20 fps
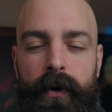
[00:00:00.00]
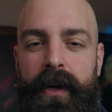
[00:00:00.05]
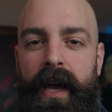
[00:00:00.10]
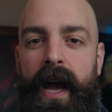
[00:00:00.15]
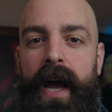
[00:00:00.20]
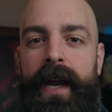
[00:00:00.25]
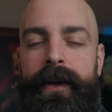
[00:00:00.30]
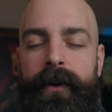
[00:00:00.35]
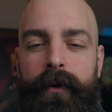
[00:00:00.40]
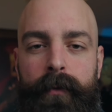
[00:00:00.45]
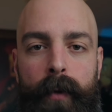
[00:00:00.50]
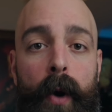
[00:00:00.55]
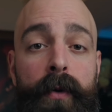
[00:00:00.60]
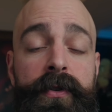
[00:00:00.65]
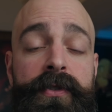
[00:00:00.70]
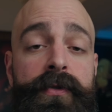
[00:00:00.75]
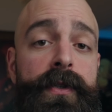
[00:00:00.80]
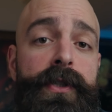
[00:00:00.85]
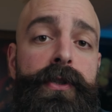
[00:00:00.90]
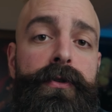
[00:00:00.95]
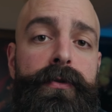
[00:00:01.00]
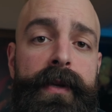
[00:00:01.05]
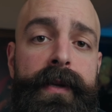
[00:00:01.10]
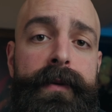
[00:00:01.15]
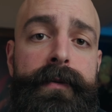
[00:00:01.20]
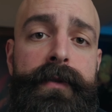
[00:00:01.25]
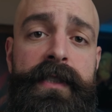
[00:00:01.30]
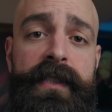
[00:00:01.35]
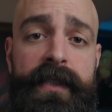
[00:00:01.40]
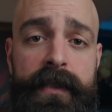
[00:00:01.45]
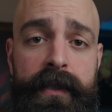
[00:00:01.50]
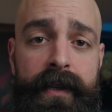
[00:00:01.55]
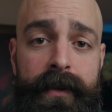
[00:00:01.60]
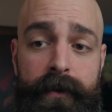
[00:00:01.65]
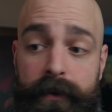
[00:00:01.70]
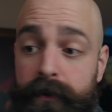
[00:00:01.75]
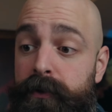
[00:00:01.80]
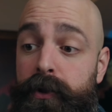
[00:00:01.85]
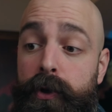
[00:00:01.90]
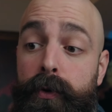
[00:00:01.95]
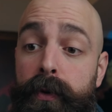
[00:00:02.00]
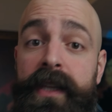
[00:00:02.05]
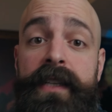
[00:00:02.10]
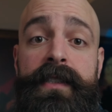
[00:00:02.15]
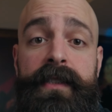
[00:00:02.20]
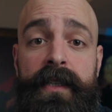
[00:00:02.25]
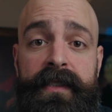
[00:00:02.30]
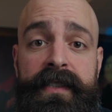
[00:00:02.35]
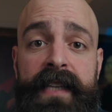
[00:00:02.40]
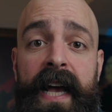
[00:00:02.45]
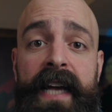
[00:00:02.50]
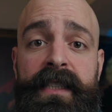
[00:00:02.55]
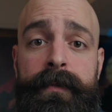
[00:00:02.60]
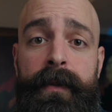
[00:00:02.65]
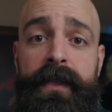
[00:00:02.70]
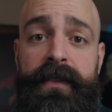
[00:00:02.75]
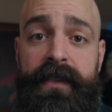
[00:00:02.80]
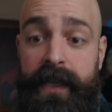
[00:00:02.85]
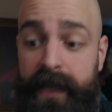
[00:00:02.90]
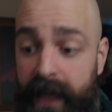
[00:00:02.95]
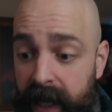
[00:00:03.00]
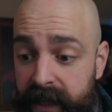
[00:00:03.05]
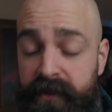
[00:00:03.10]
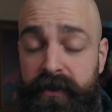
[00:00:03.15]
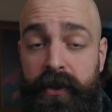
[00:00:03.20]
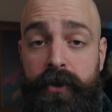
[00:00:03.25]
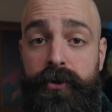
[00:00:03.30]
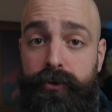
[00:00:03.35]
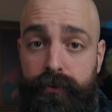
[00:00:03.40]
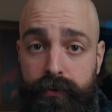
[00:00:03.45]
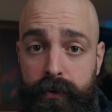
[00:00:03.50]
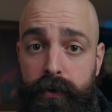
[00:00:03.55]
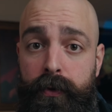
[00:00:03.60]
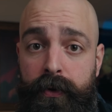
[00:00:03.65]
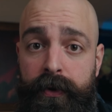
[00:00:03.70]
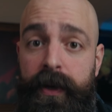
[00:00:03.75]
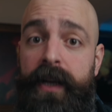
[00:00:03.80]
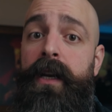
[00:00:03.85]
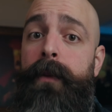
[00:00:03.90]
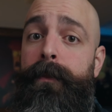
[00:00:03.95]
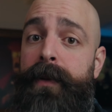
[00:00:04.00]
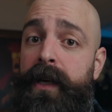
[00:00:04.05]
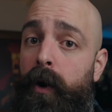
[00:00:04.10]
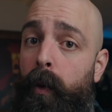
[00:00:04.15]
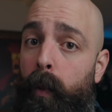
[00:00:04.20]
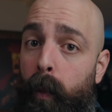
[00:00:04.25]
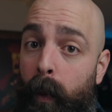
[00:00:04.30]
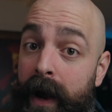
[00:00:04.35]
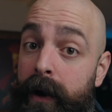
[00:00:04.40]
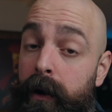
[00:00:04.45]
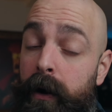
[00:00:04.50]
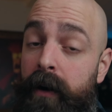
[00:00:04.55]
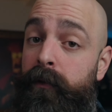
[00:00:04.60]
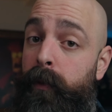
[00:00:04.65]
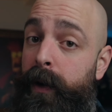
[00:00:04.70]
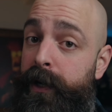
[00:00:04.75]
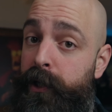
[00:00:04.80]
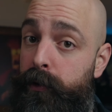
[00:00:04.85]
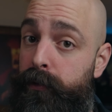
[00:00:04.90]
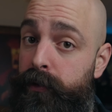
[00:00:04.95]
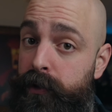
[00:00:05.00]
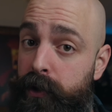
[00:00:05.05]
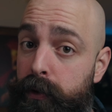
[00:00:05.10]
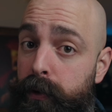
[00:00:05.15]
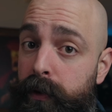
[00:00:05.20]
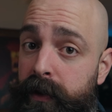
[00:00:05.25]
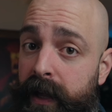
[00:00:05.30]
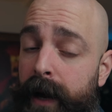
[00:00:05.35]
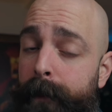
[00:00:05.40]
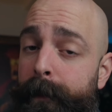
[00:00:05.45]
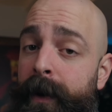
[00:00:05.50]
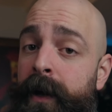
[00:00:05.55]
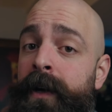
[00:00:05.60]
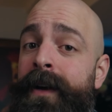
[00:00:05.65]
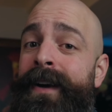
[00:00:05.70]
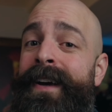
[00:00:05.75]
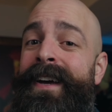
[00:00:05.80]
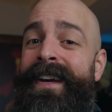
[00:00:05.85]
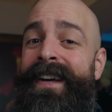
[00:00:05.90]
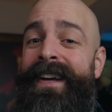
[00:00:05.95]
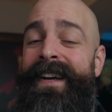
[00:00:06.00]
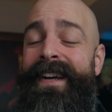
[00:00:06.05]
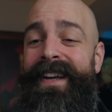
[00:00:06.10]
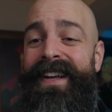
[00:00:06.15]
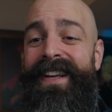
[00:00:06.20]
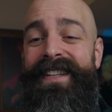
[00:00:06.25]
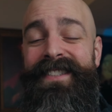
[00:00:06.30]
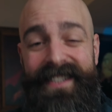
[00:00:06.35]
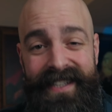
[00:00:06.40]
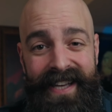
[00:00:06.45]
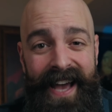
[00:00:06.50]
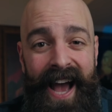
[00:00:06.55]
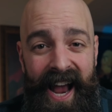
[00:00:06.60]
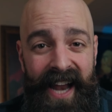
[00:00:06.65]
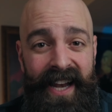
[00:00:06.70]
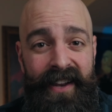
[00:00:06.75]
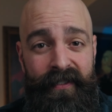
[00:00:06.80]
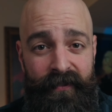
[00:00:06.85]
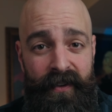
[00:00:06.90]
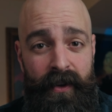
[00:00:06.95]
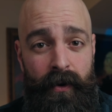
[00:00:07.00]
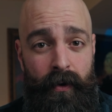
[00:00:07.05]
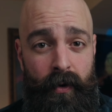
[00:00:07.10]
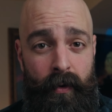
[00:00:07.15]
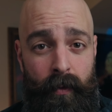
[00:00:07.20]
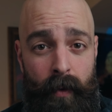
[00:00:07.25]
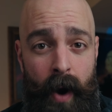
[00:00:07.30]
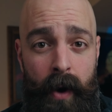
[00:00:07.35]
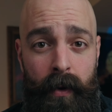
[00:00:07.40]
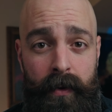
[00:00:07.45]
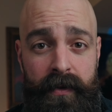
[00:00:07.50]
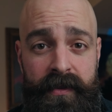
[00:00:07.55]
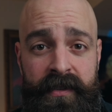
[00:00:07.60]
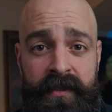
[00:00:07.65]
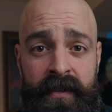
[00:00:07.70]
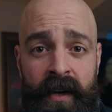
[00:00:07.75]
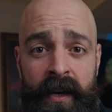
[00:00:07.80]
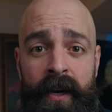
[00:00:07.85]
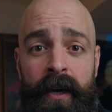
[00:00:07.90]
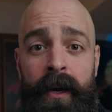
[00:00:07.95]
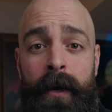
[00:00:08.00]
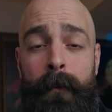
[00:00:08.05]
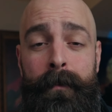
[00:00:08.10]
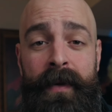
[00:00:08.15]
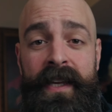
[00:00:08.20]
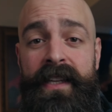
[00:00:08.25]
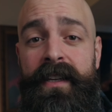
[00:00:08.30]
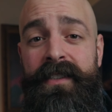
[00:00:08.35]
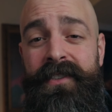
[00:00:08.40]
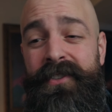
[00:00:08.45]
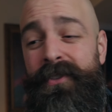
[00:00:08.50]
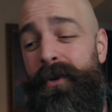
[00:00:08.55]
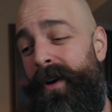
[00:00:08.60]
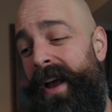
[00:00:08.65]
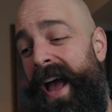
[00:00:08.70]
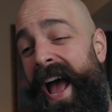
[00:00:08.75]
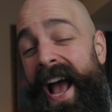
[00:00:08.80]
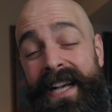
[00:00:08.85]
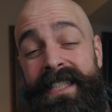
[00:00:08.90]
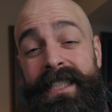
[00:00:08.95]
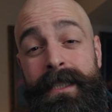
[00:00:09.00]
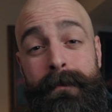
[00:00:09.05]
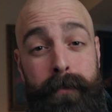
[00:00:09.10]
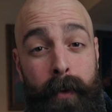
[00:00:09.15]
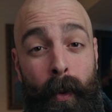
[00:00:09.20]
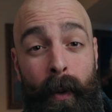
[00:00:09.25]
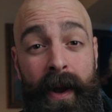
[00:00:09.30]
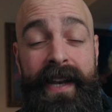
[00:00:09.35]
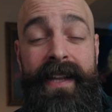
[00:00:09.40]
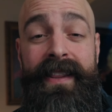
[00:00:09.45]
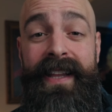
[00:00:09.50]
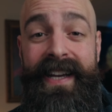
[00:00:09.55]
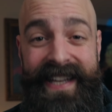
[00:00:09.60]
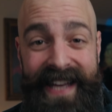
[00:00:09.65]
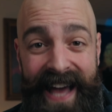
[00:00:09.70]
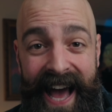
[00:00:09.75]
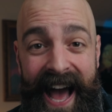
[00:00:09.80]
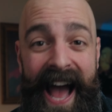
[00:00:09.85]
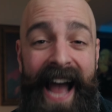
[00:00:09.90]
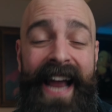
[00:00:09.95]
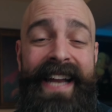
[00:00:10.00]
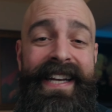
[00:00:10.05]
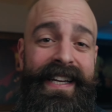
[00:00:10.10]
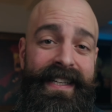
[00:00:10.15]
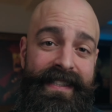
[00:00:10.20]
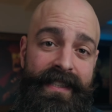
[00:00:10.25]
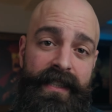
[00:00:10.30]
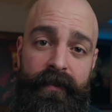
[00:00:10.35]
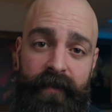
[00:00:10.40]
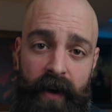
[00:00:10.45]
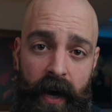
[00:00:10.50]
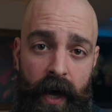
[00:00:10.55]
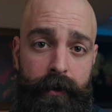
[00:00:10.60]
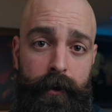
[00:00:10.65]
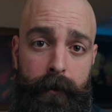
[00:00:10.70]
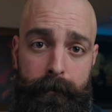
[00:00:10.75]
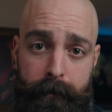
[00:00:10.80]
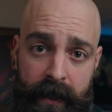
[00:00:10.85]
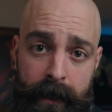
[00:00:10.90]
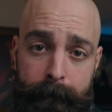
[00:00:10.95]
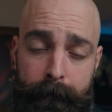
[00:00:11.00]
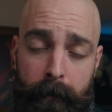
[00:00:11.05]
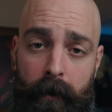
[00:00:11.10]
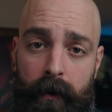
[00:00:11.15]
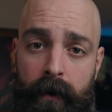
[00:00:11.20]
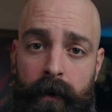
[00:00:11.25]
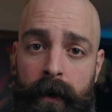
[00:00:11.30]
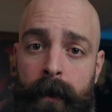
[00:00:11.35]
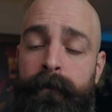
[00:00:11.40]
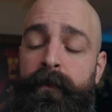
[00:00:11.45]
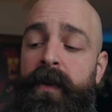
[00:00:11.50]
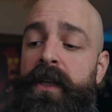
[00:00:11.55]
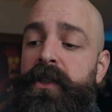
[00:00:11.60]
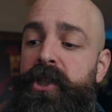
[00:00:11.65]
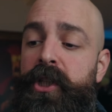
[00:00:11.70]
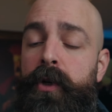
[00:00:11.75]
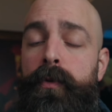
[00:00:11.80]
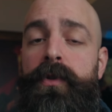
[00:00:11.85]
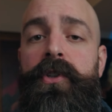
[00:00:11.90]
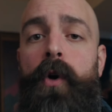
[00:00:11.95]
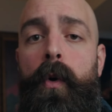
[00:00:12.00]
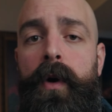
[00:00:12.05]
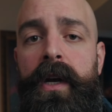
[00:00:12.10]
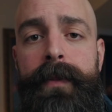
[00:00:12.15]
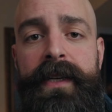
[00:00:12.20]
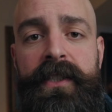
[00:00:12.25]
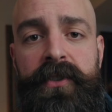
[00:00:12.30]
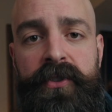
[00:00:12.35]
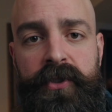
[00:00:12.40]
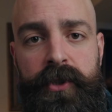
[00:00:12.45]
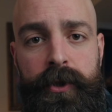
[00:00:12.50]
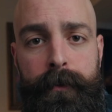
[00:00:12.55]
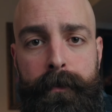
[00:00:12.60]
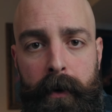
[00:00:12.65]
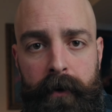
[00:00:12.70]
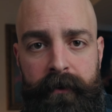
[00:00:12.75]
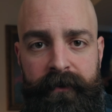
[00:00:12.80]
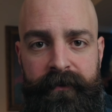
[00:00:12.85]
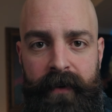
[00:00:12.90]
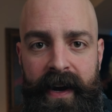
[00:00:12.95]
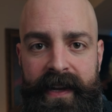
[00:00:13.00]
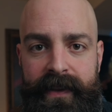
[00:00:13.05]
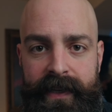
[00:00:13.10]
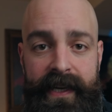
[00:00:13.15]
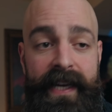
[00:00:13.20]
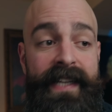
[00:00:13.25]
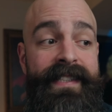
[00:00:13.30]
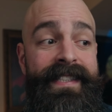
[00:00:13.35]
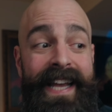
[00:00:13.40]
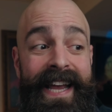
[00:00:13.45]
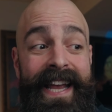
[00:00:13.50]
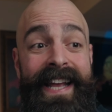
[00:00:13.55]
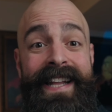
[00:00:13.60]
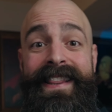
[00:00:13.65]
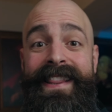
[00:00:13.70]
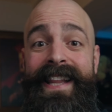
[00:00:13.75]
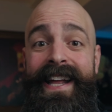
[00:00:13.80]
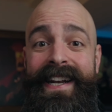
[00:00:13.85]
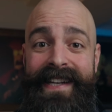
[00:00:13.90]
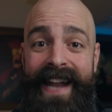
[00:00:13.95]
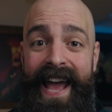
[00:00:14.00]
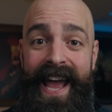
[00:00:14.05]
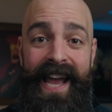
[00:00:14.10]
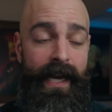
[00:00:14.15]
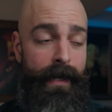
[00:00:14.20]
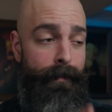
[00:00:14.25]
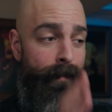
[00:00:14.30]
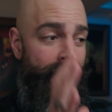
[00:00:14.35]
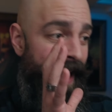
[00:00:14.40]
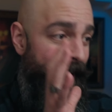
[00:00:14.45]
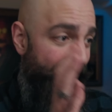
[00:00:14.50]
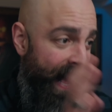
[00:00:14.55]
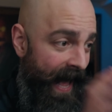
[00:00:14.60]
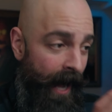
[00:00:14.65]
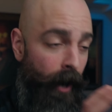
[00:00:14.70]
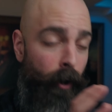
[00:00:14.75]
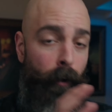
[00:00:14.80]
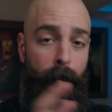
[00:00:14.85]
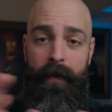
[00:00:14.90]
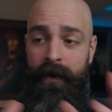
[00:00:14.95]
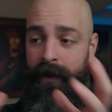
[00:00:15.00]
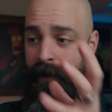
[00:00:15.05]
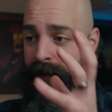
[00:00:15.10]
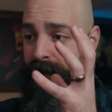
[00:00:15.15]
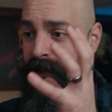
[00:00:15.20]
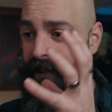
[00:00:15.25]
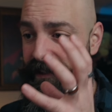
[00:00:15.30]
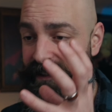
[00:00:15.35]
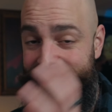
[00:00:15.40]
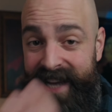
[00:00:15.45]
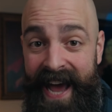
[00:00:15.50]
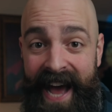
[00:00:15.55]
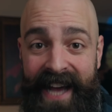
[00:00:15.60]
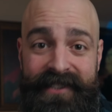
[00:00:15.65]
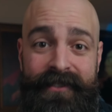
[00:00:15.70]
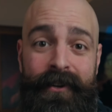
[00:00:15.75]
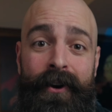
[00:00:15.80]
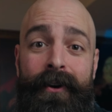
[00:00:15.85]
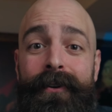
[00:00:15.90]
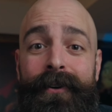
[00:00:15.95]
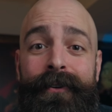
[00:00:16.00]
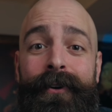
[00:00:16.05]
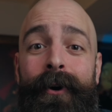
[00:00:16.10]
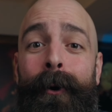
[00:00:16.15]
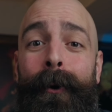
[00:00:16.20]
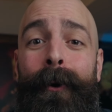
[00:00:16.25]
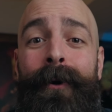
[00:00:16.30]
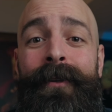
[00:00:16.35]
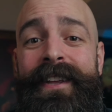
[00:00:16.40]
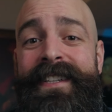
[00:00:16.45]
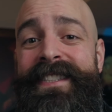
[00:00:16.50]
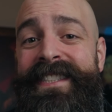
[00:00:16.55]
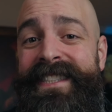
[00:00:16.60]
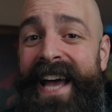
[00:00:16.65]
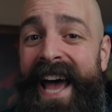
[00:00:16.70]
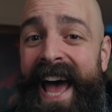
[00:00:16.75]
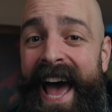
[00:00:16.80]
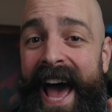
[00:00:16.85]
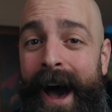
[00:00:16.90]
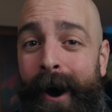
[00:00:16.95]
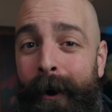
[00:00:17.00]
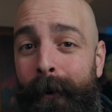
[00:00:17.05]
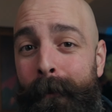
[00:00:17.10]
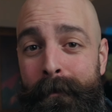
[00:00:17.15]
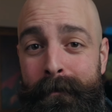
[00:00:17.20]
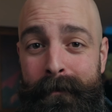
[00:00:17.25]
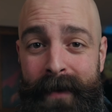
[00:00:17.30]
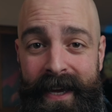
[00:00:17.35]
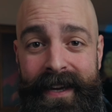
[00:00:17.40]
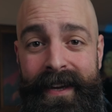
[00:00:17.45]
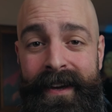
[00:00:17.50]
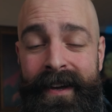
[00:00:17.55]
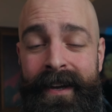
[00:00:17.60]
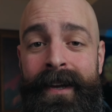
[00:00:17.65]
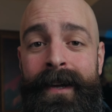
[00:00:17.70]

kind of gross when you do these assessments. And that is a true thing to be aware of when you do them, is you kind of feel gross because you're exploiting the kindness of other people. She was going to be super friendly. It's in the name, help desk. Her goal is to help me.